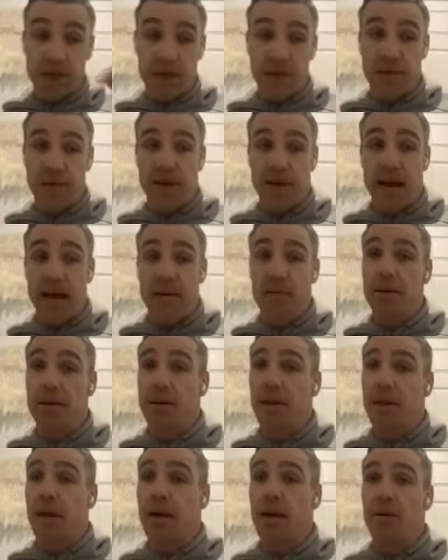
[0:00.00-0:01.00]
different game to
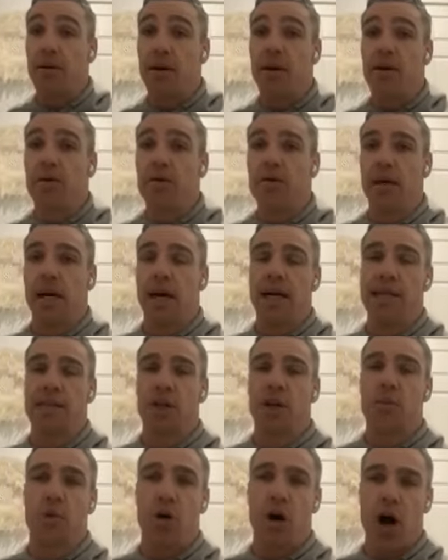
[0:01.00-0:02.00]
the NRL. It's a
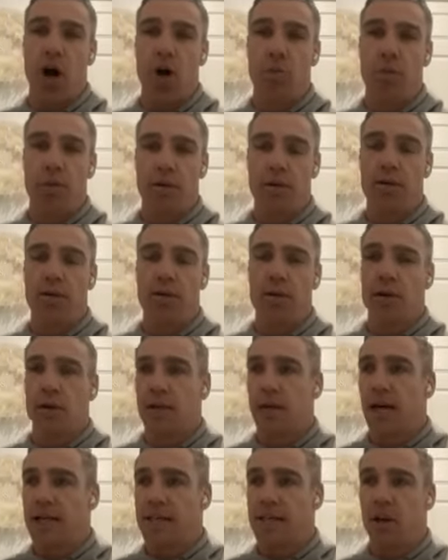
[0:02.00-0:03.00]
lot more open.
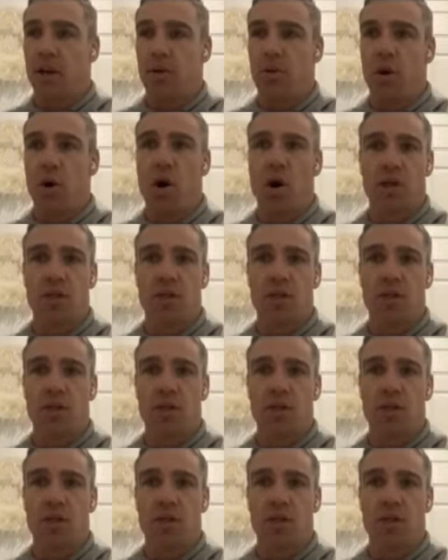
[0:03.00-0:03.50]
It's a lot more high